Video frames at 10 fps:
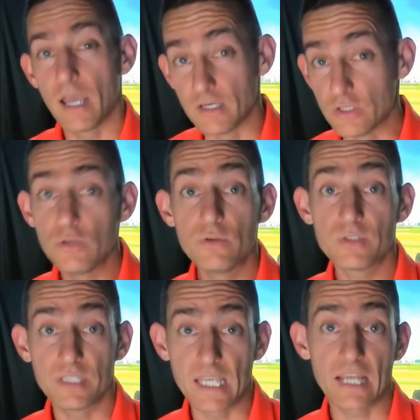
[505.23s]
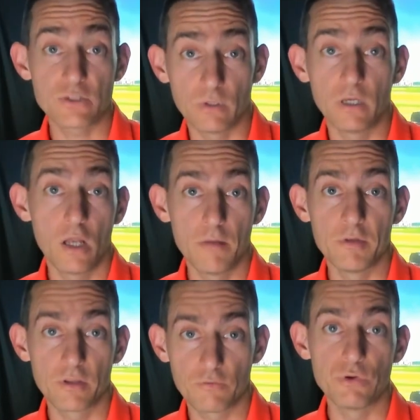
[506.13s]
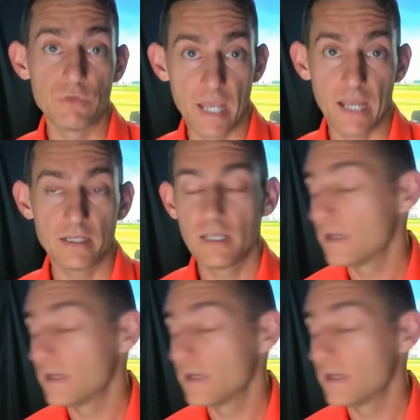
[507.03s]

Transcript: and use the actual alignment through that.